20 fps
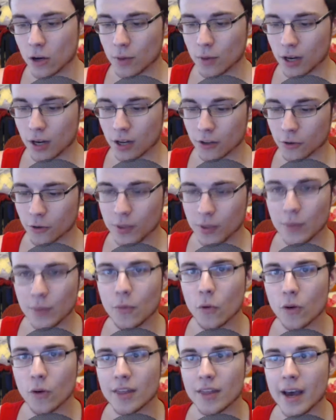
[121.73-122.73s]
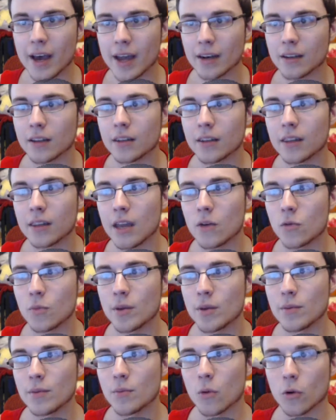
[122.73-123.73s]
other people with that, they will
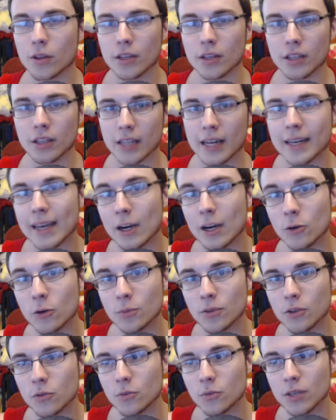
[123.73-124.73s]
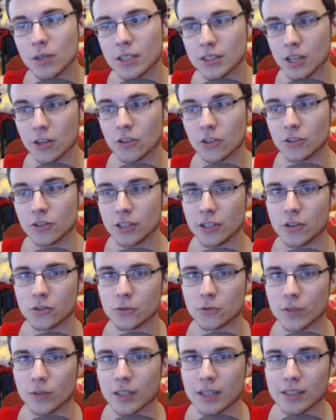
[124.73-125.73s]
be more than glad to help you, because other TOs
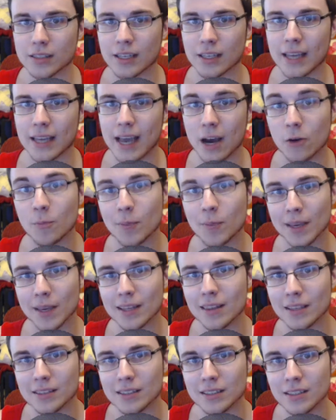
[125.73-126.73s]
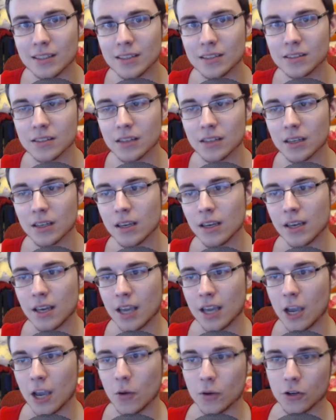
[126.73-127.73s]
realize like how big this is.
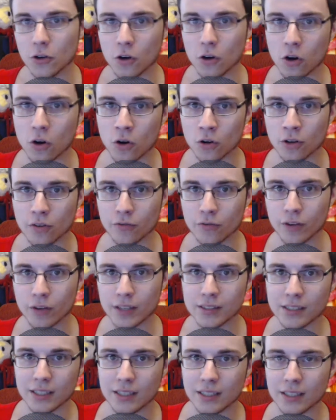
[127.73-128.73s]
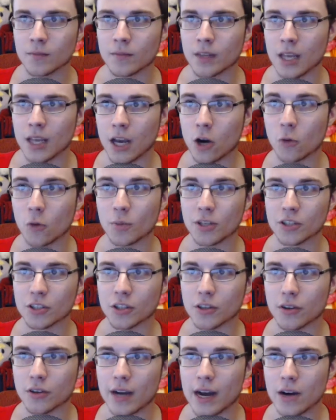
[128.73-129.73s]
And when you're all good friends and can help each
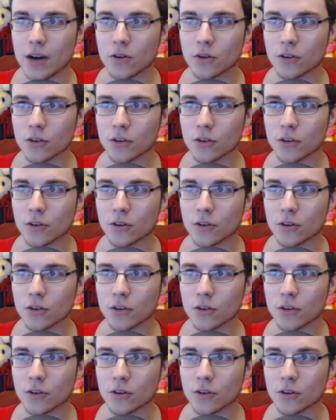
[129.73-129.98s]
other out,